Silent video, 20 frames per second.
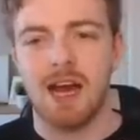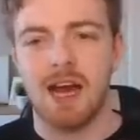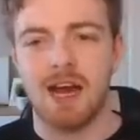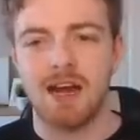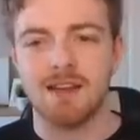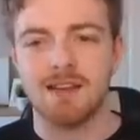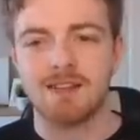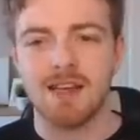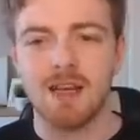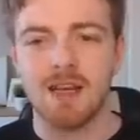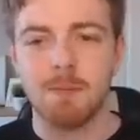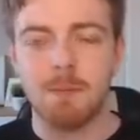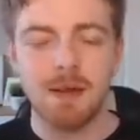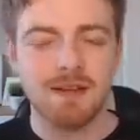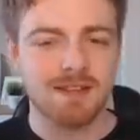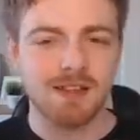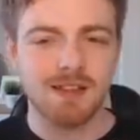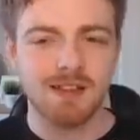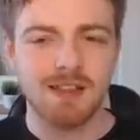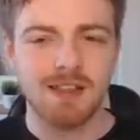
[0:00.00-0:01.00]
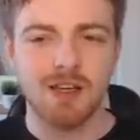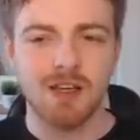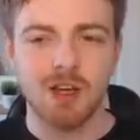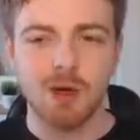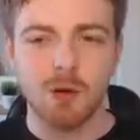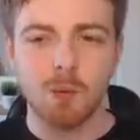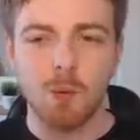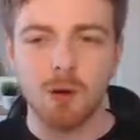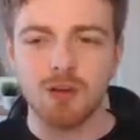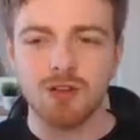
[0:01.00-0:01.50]
And basically,
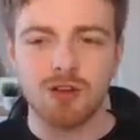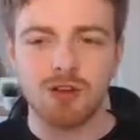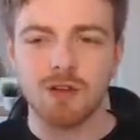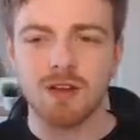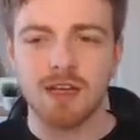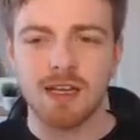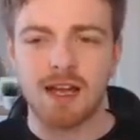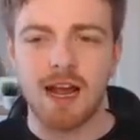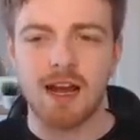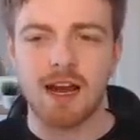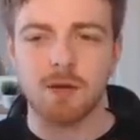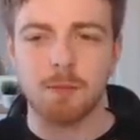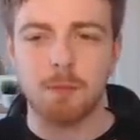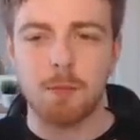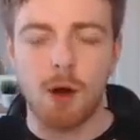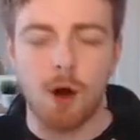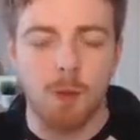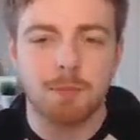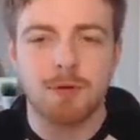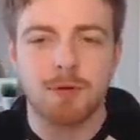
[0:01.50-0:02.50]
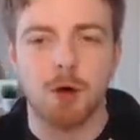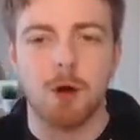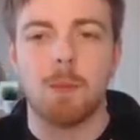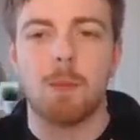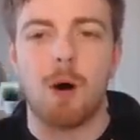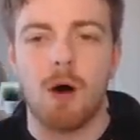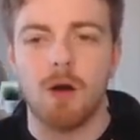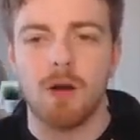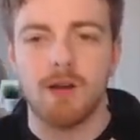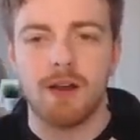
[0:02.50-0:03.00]
once you're like kind of popped
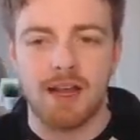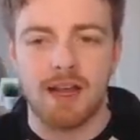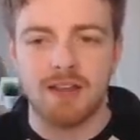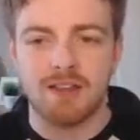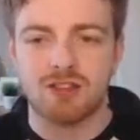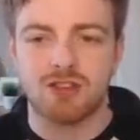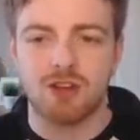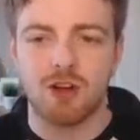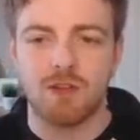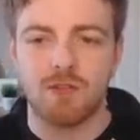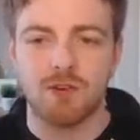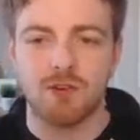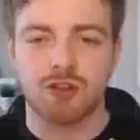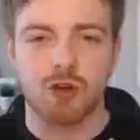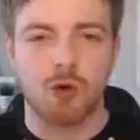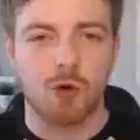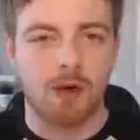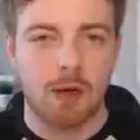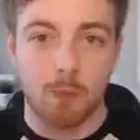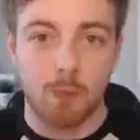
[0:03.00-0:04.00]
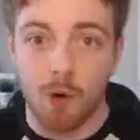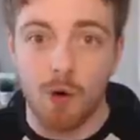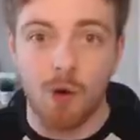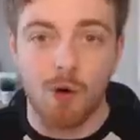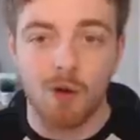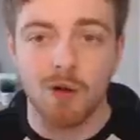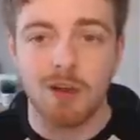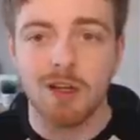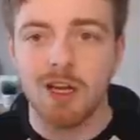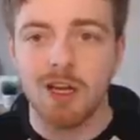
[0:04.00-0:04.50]
up on a surface or a
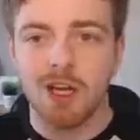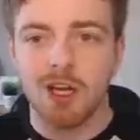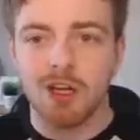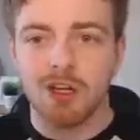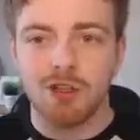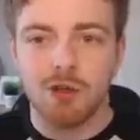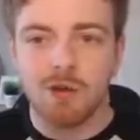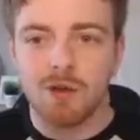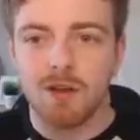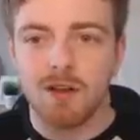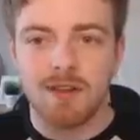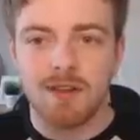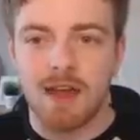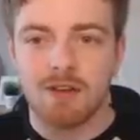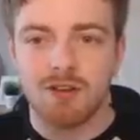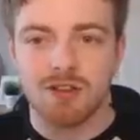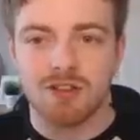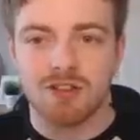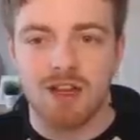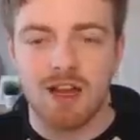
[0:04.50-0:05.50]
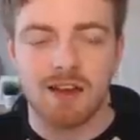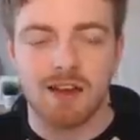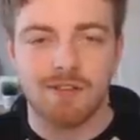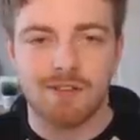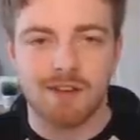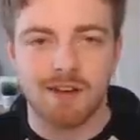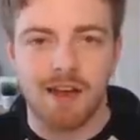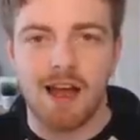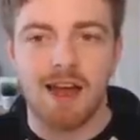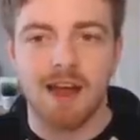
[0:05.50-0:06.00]
wall, you can then just kind
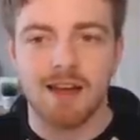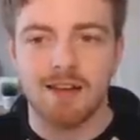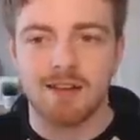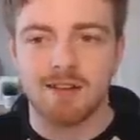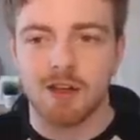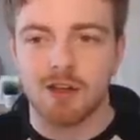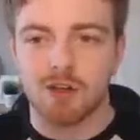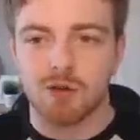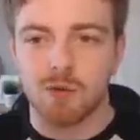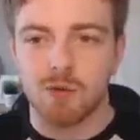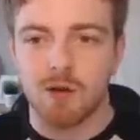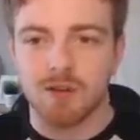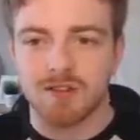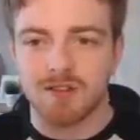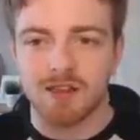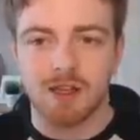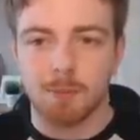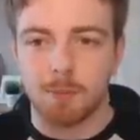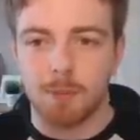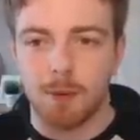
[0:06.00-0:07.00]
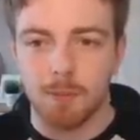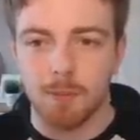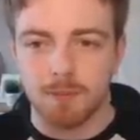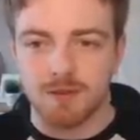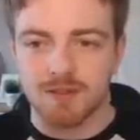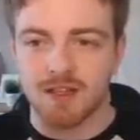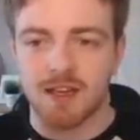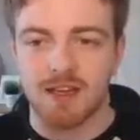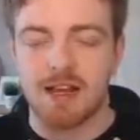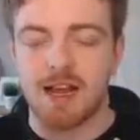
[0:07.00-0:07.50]
of glide across little
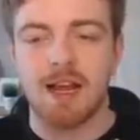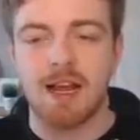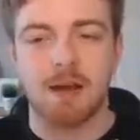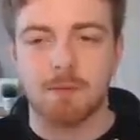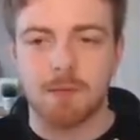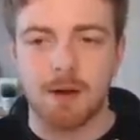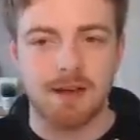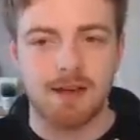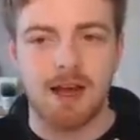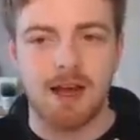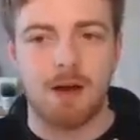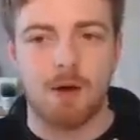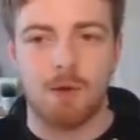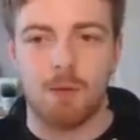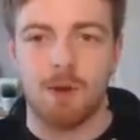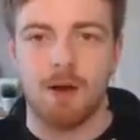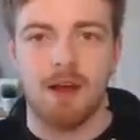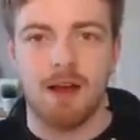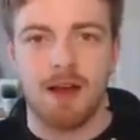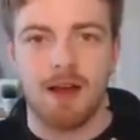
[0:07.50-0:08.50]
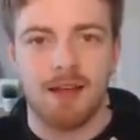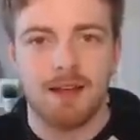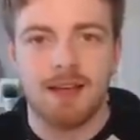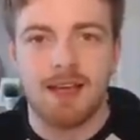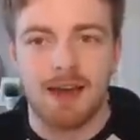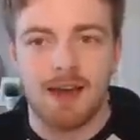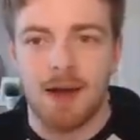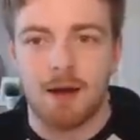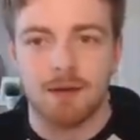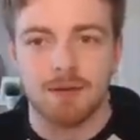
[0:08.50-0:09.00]
bumps like I am right now and
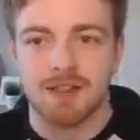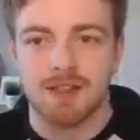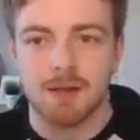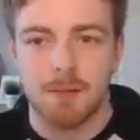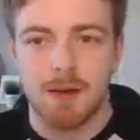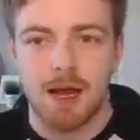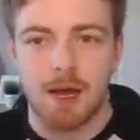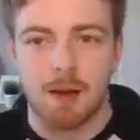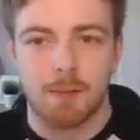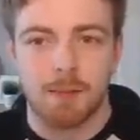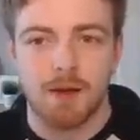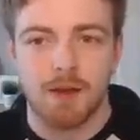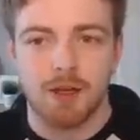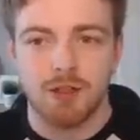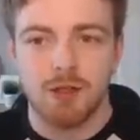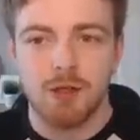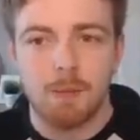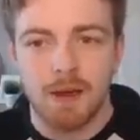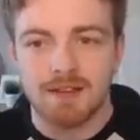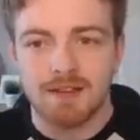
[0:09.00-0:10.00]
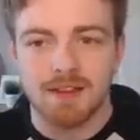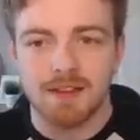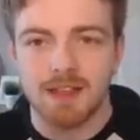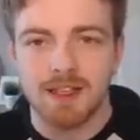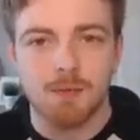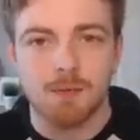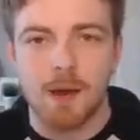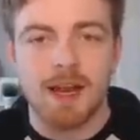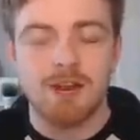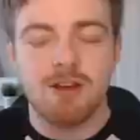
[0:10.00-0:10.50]
get out of the map. You
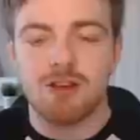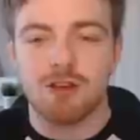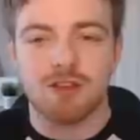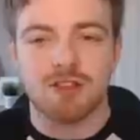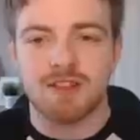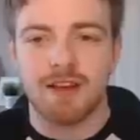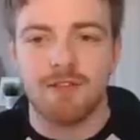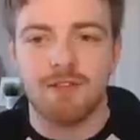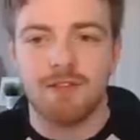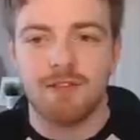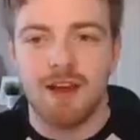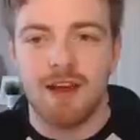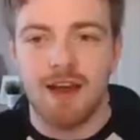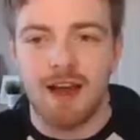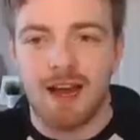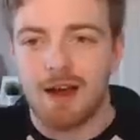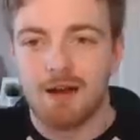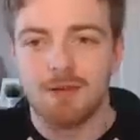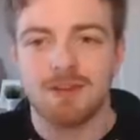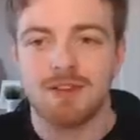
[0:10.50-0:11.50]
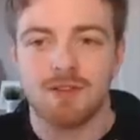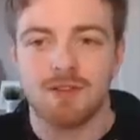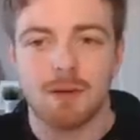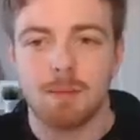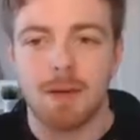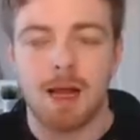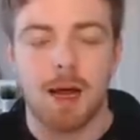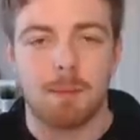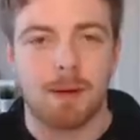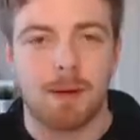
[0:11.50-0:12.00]
basically raise yourself out of
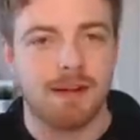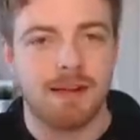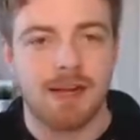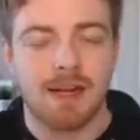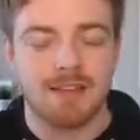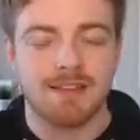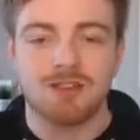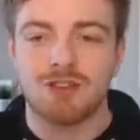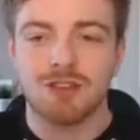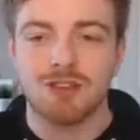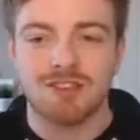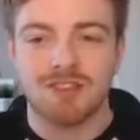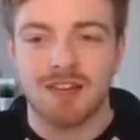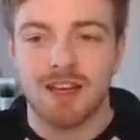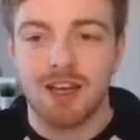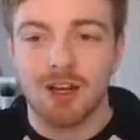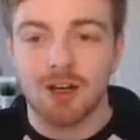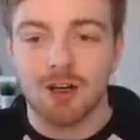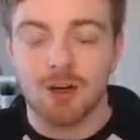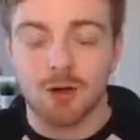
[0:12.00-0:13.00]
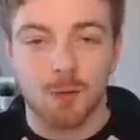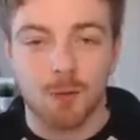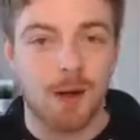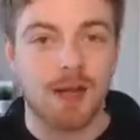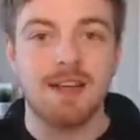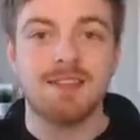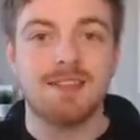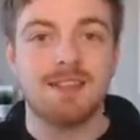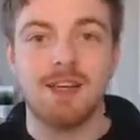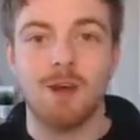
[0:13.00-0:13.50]
the map, and that is just
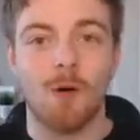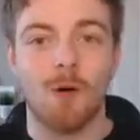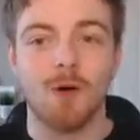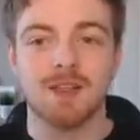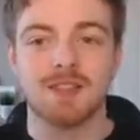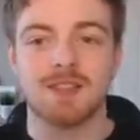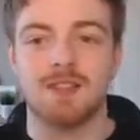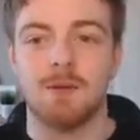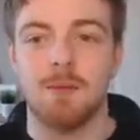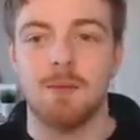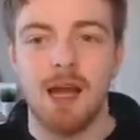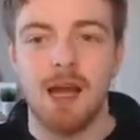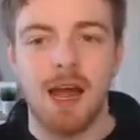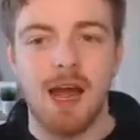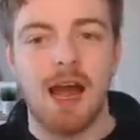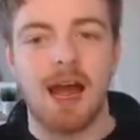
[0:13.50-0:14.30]
crazy awesome.